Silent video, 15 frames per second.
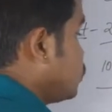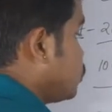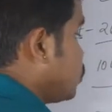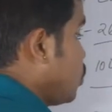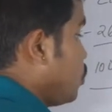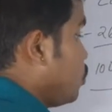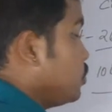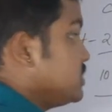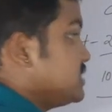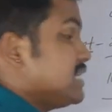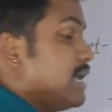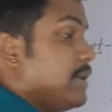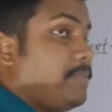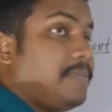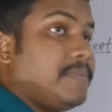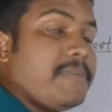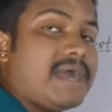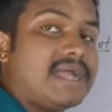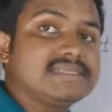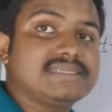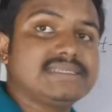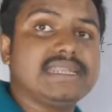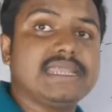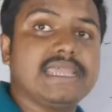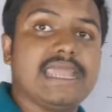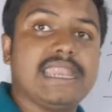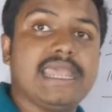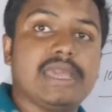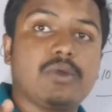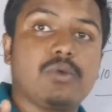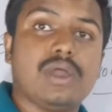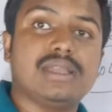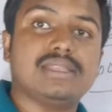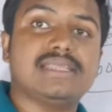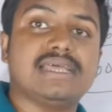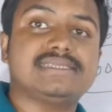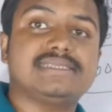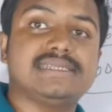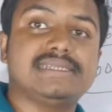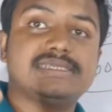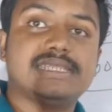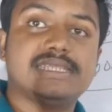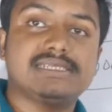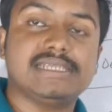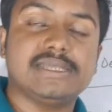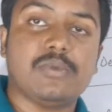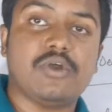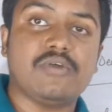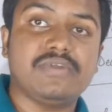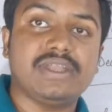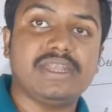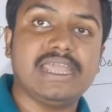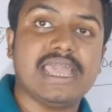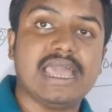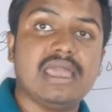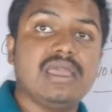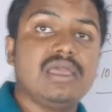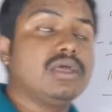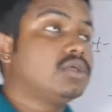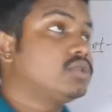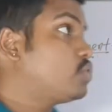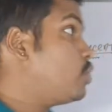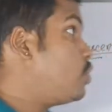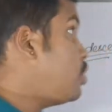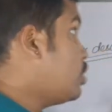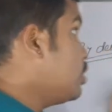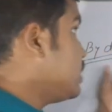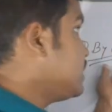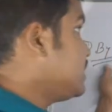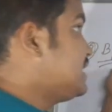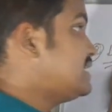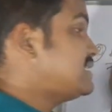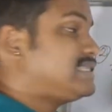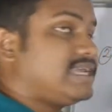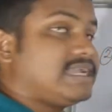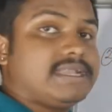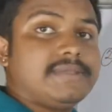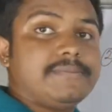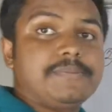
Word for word: through which a person can acquire the citizenship of India through descent.